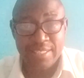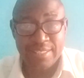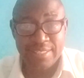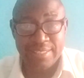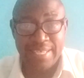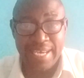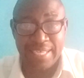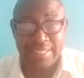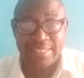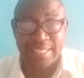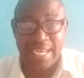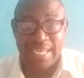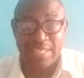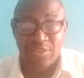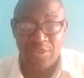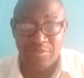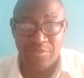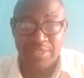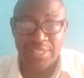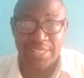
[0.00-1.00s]
that
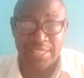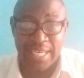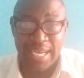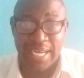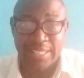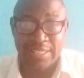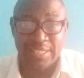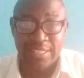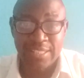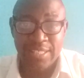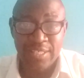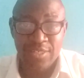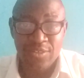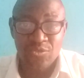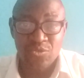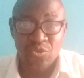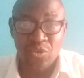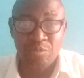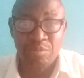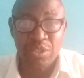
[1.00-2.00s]
kind of research
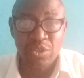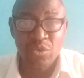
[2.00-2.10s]
to be